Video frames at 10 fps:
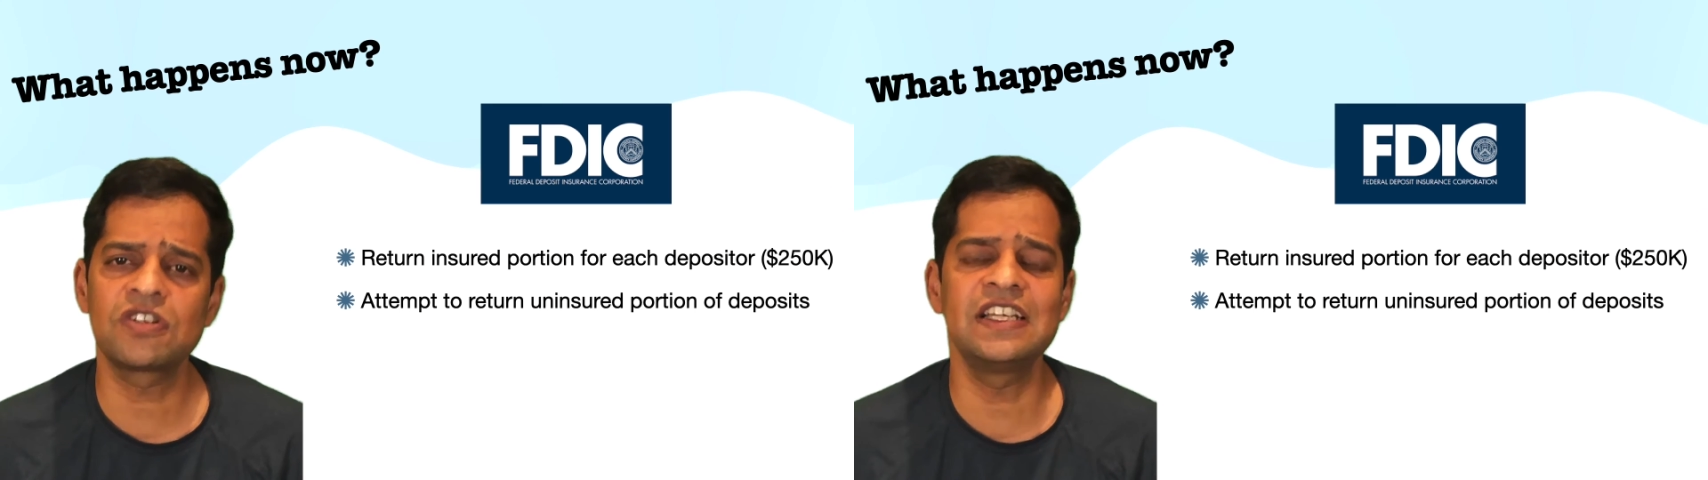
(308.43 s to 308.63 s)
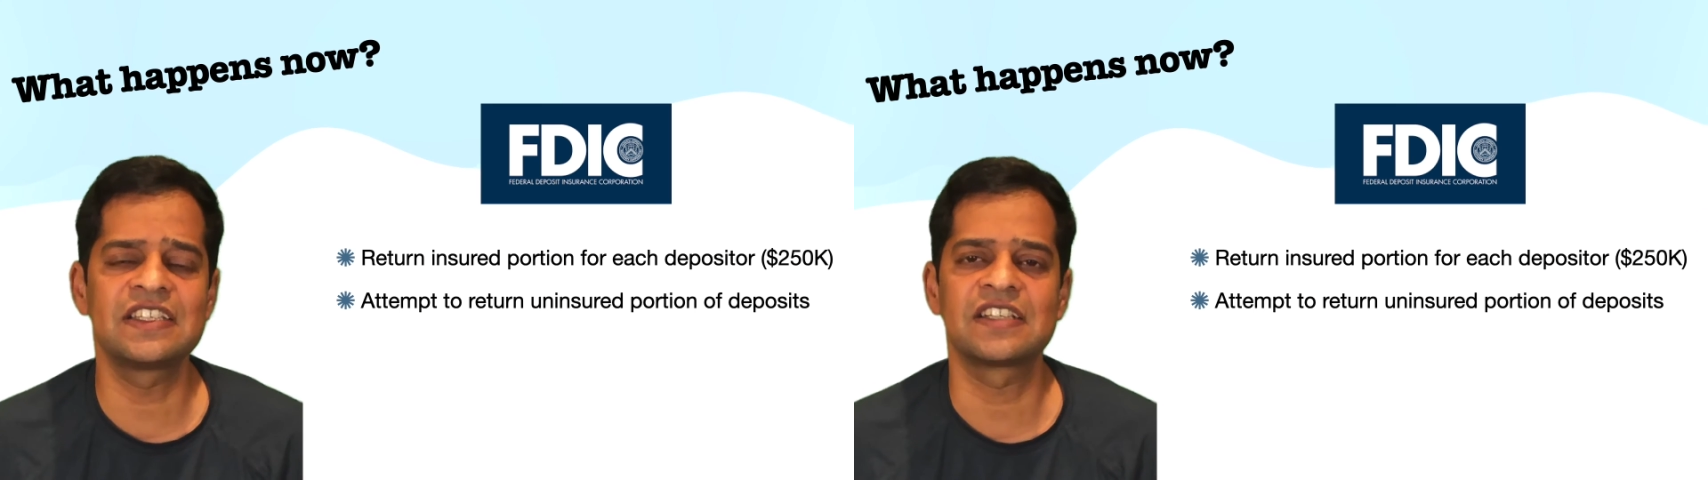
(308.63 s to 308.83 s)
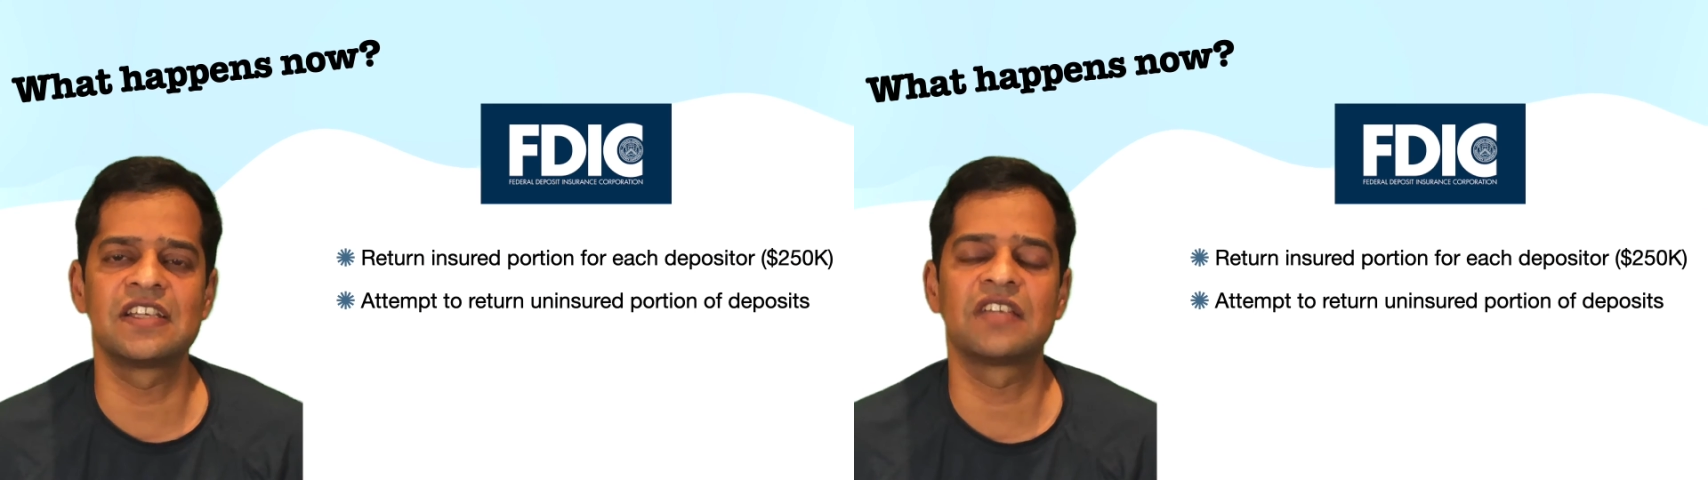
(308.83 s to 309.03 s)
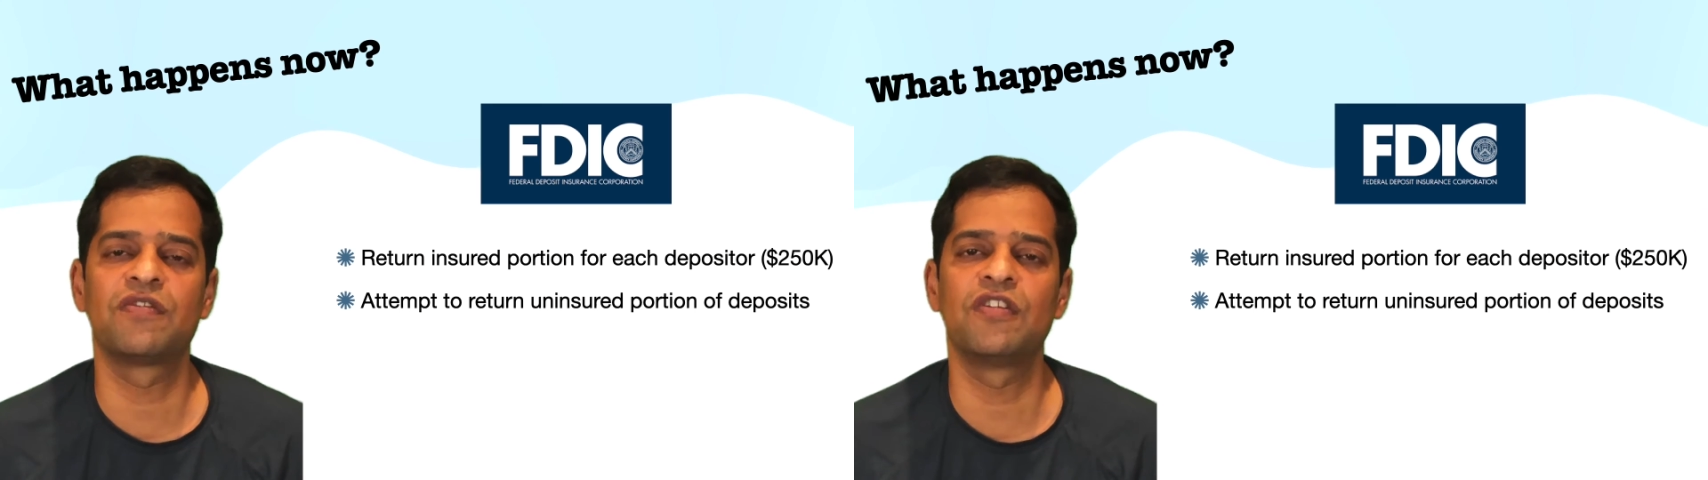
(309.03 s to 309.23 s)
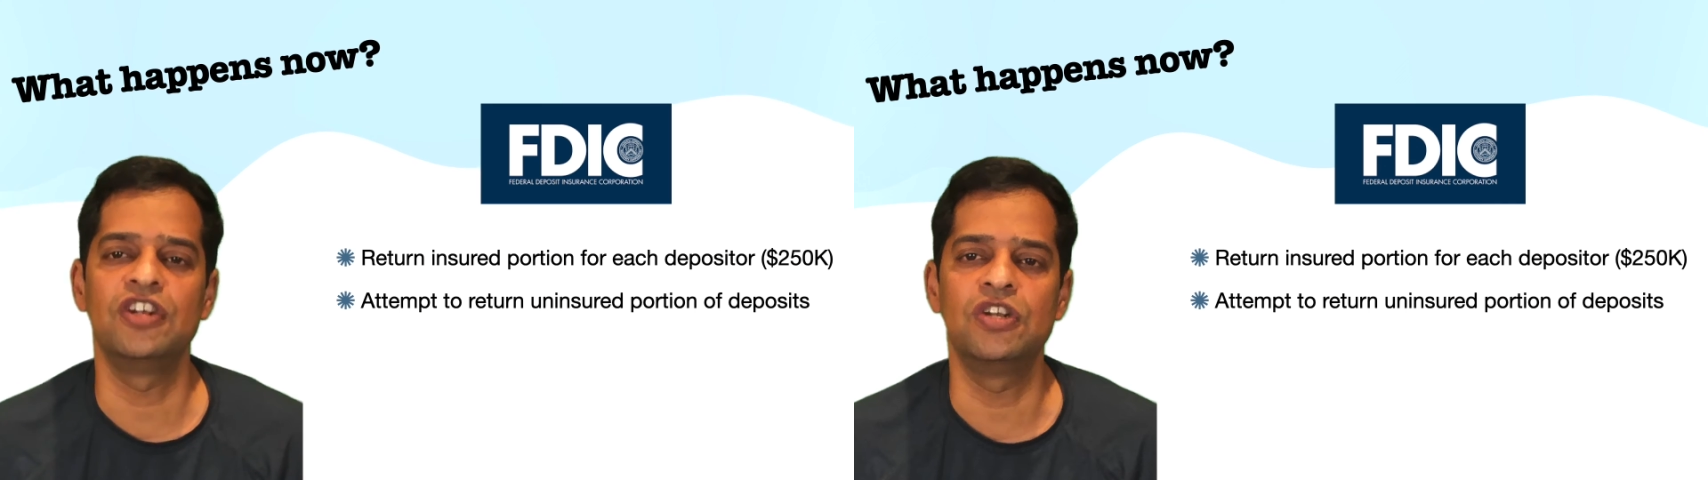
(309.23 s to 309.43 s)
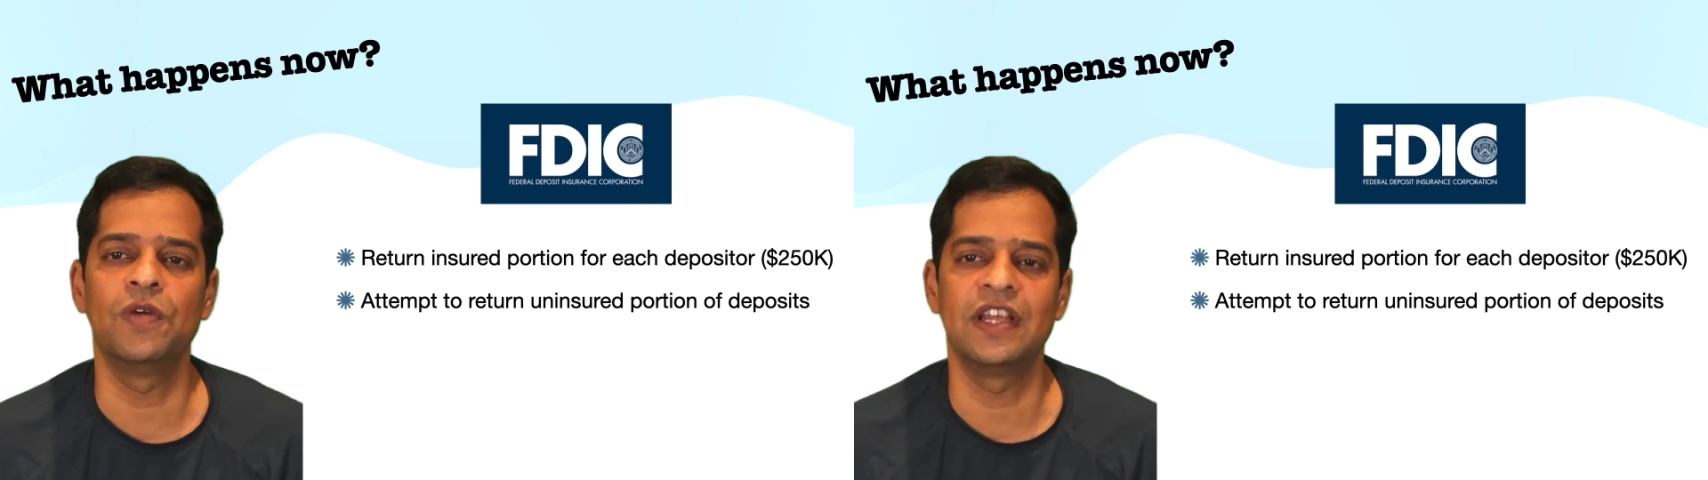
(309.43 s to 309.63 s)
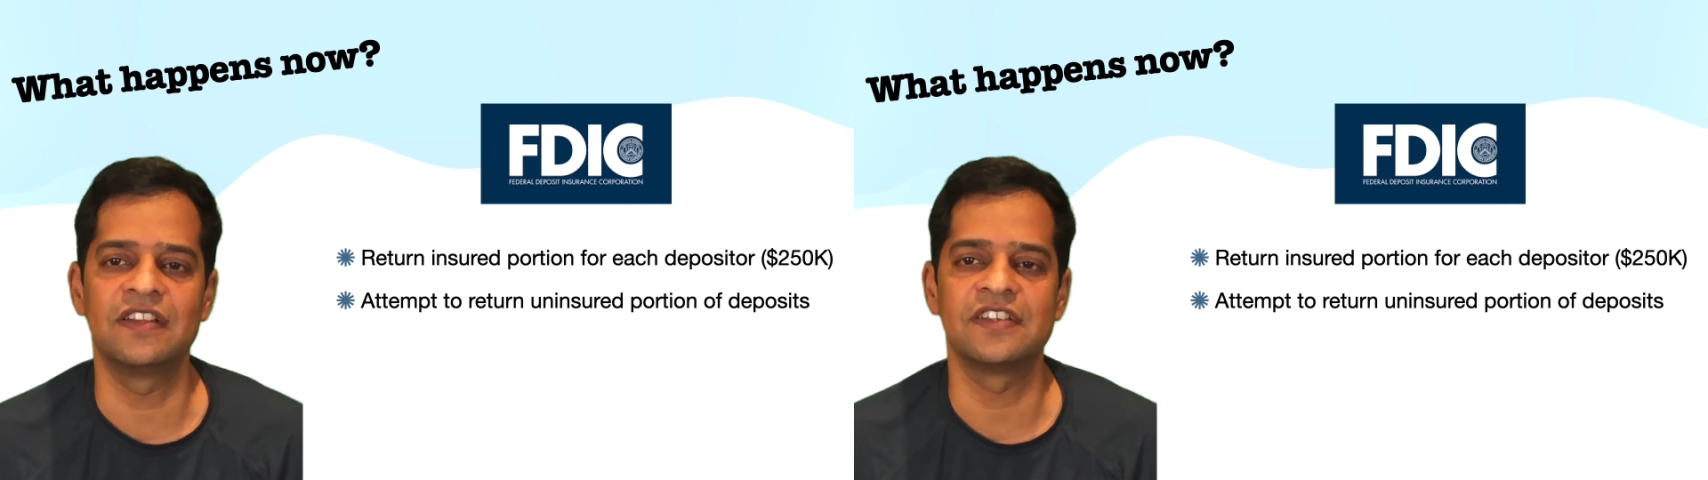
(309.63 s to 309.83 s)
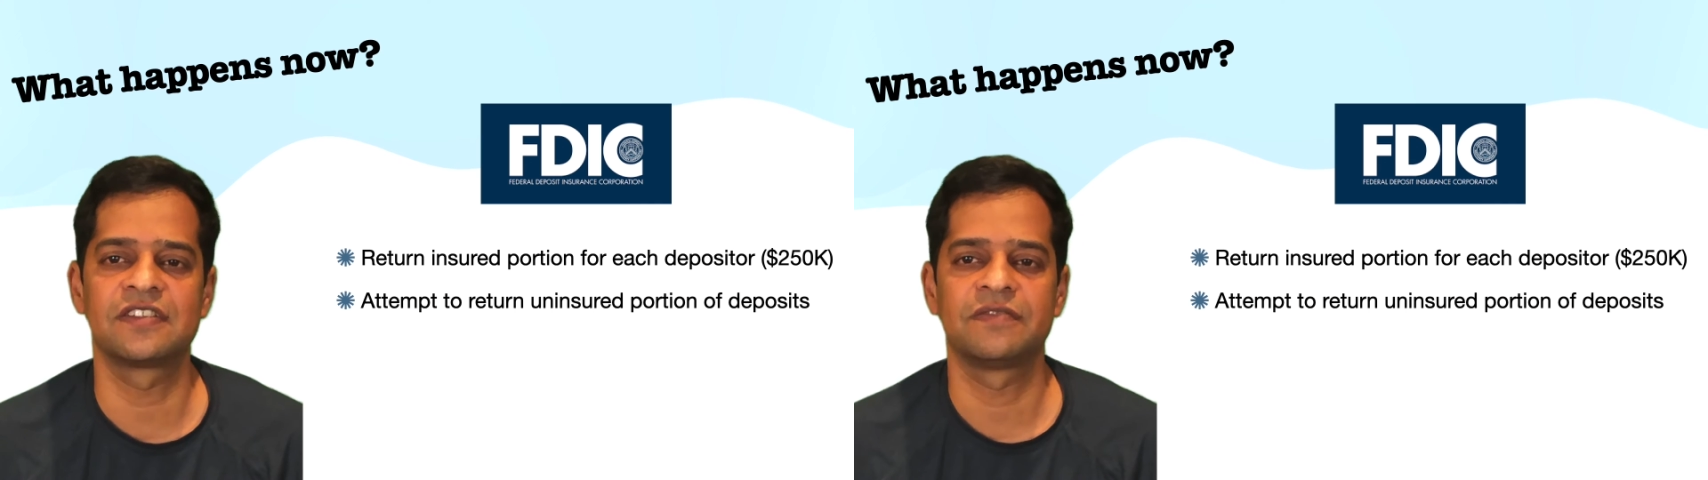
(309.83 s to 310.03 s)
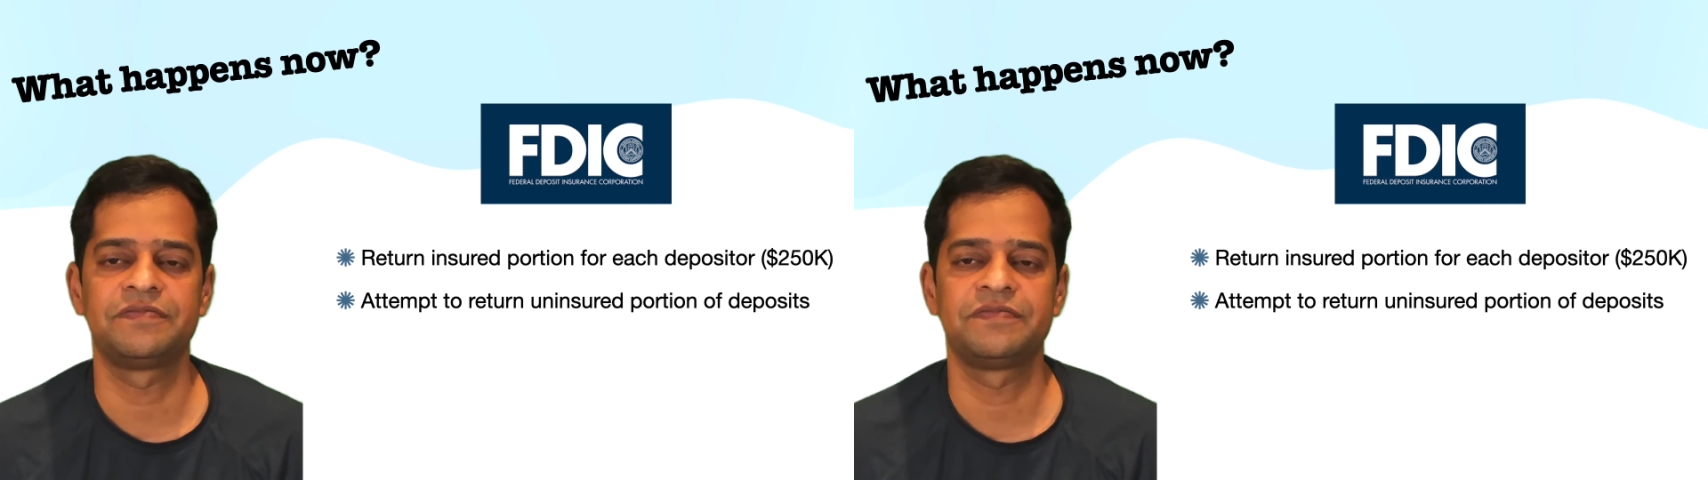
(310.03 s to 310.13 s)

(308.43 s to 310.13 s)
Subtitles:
successful in doing this.